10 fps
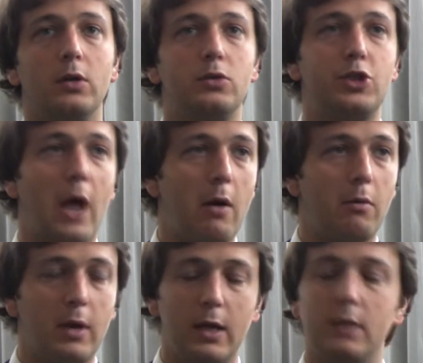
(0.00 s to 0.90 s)

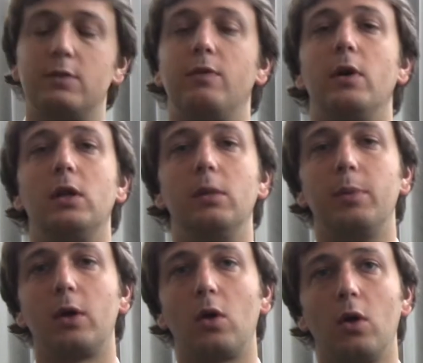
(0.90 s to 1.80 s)
cherry. It's very
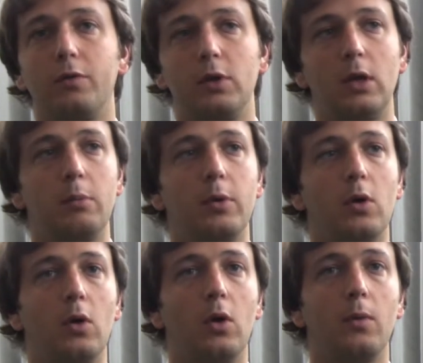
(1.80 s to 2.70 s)
typical of the
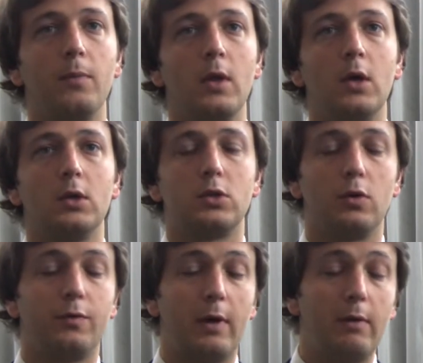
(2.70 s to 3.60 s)
Nebbiolo.
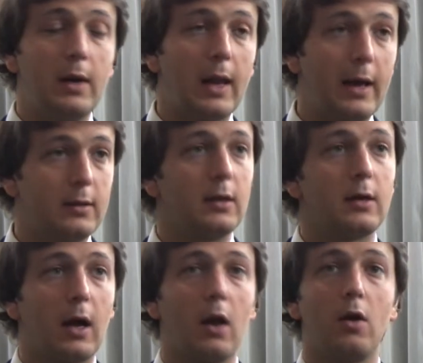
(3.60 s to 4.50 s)
So very light in
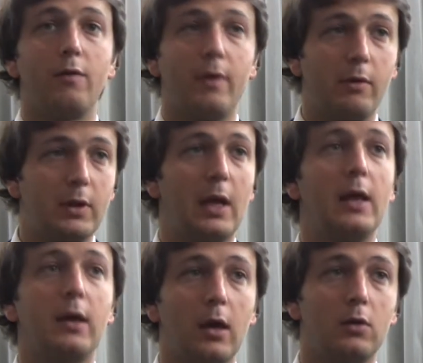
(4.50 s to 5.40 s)
color, very
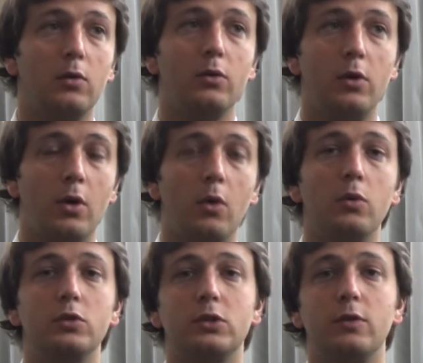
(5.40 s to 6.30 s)
delicate on the
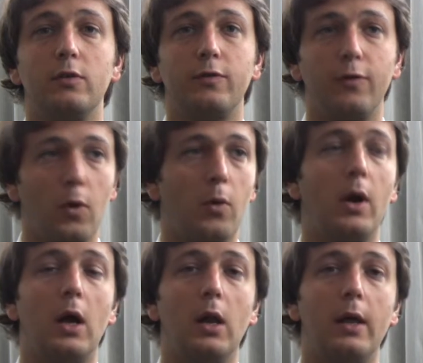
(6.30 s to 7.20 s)
nose,
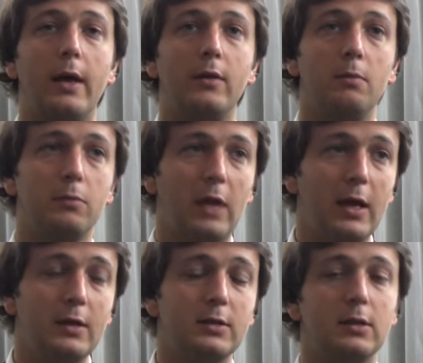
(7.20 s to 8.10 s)
floral, and the
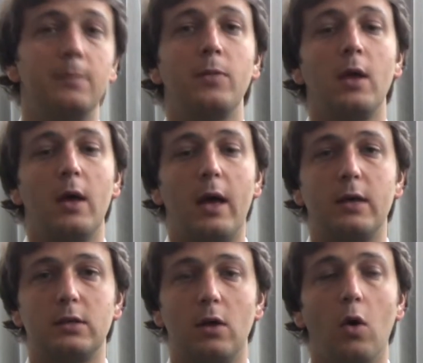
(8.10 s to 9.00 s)
taste
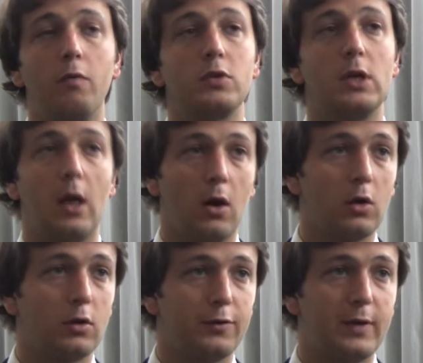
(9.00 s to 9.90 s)
has obviously a
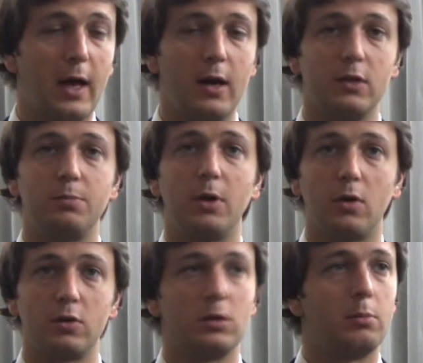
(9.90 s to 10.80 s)
lot of tannins,
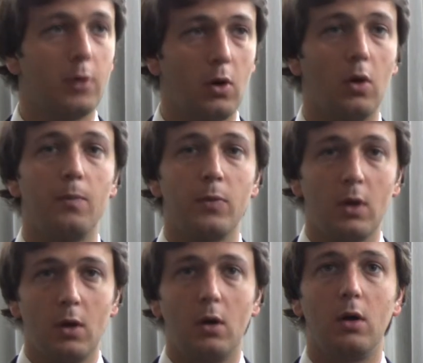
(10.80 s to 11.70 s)
because Nebbiolo
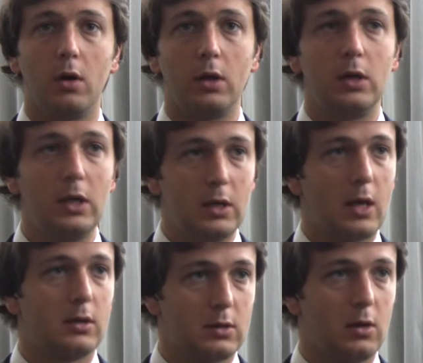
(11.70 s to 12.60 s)
indeed
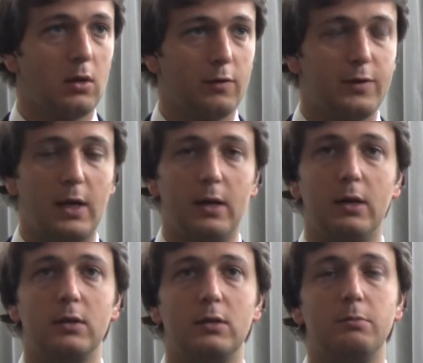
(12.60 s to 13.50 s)
has a lot of
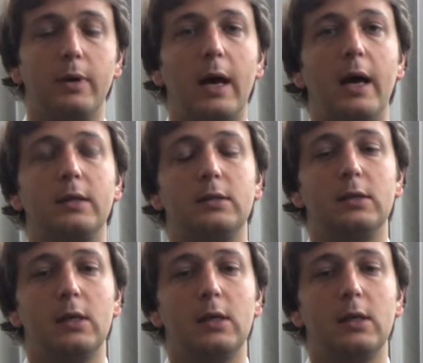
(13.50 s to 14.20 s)
tannins. But